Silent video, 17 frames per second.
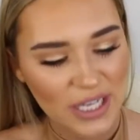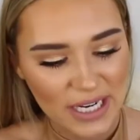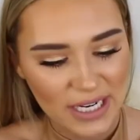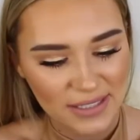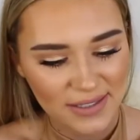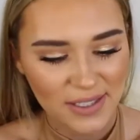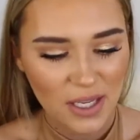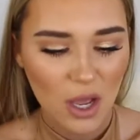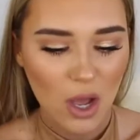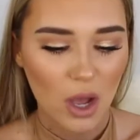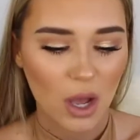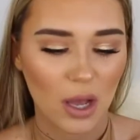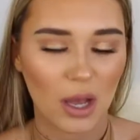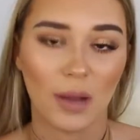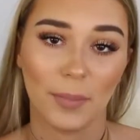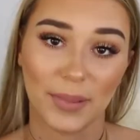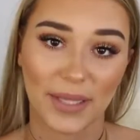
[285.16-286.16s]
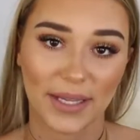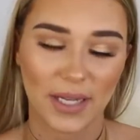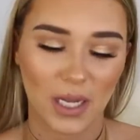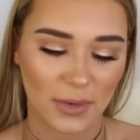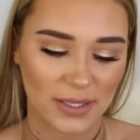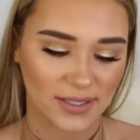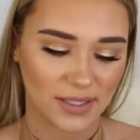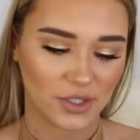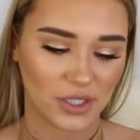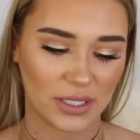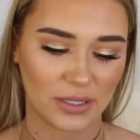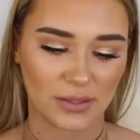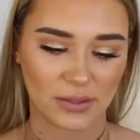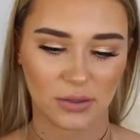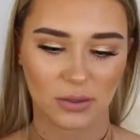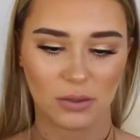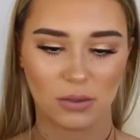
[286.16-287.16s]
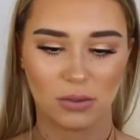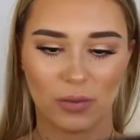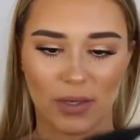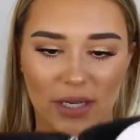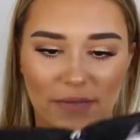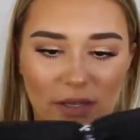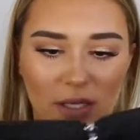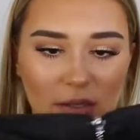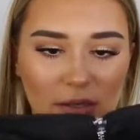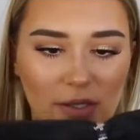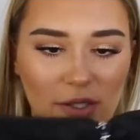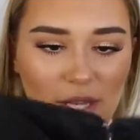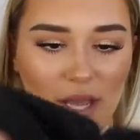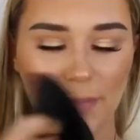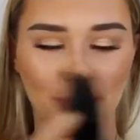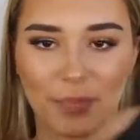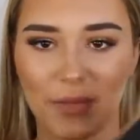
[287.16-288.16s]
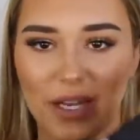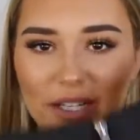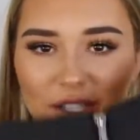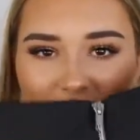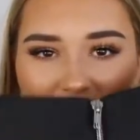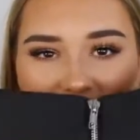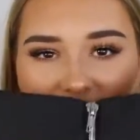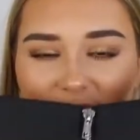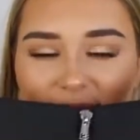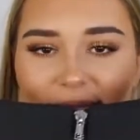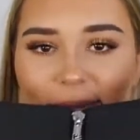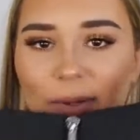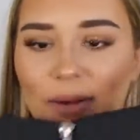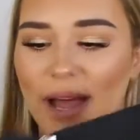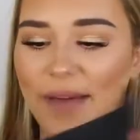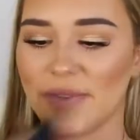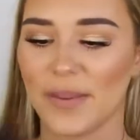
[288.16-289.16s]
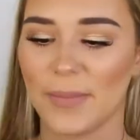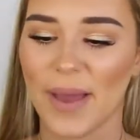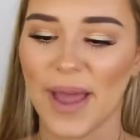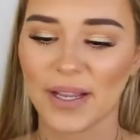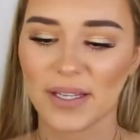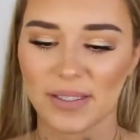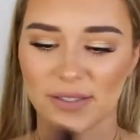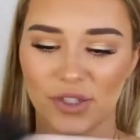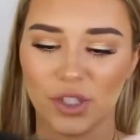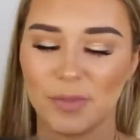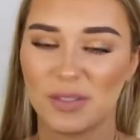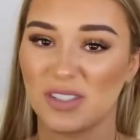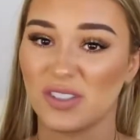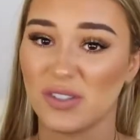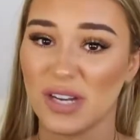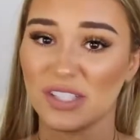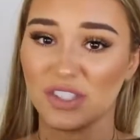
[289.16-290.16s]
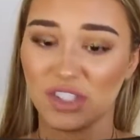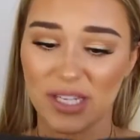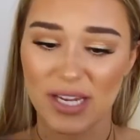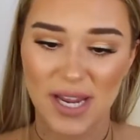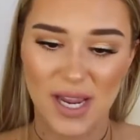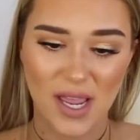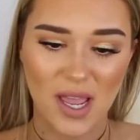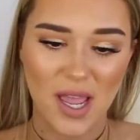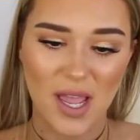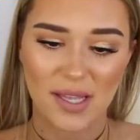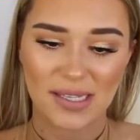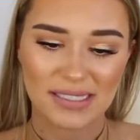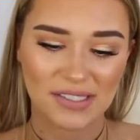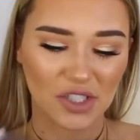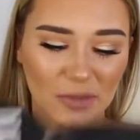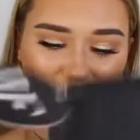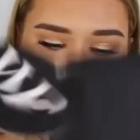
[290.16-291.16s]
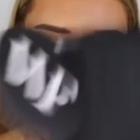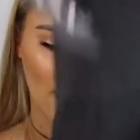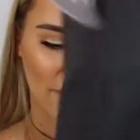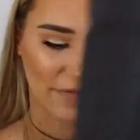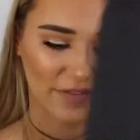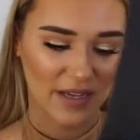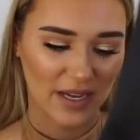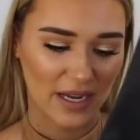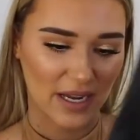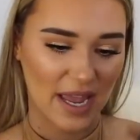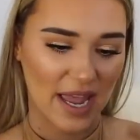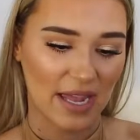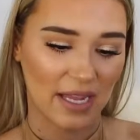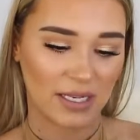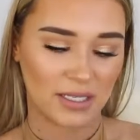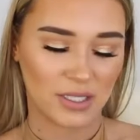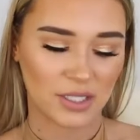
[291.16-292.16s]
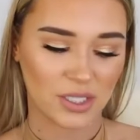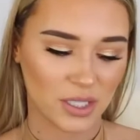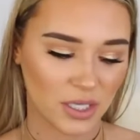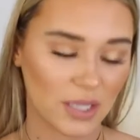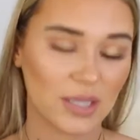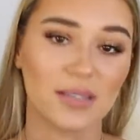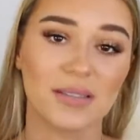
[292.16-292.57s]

jeans, black high-waisted jeans or whatever. So yeah, and it just has a zipper at the back. Super stretchy, super comfy, and